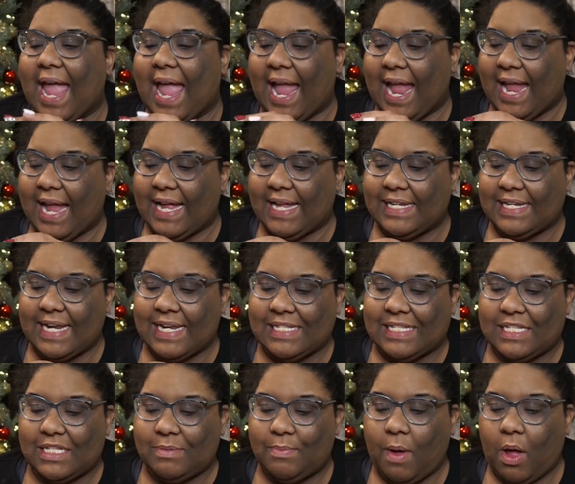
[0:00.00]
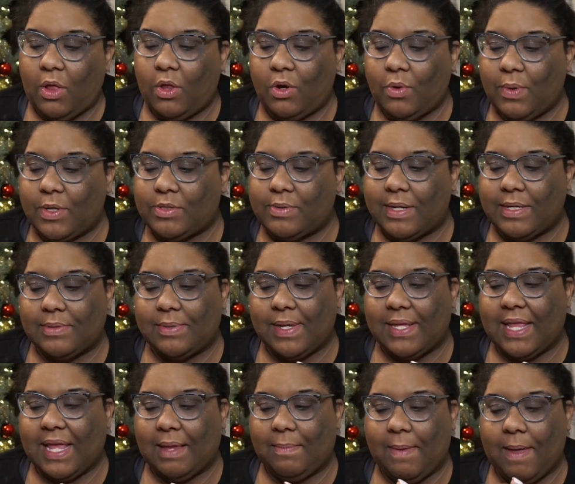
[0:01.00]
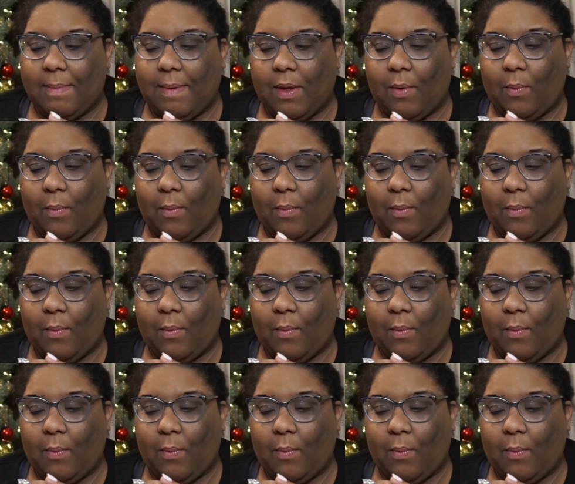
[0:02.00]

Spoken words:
And it's smaller, which makes me think maybe